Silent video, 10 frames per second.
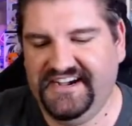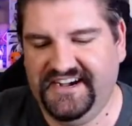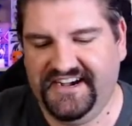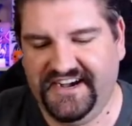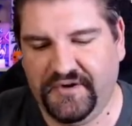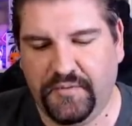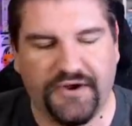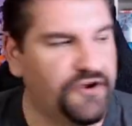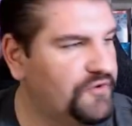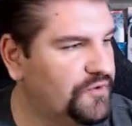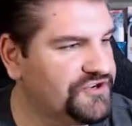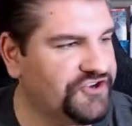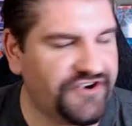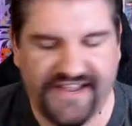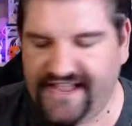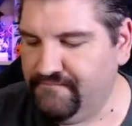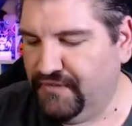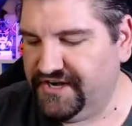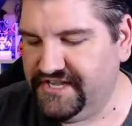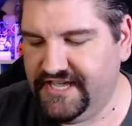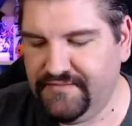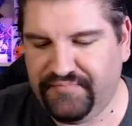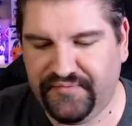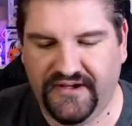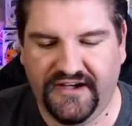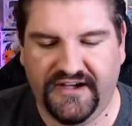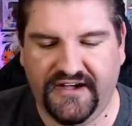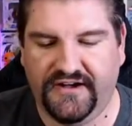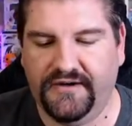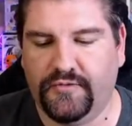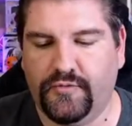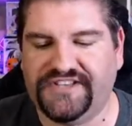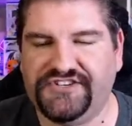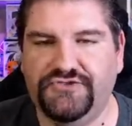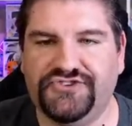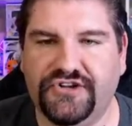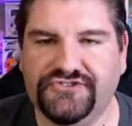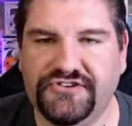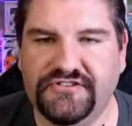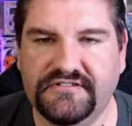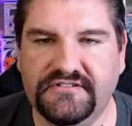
Uh, we're we're starting a Mudkip uh, rescue shelter,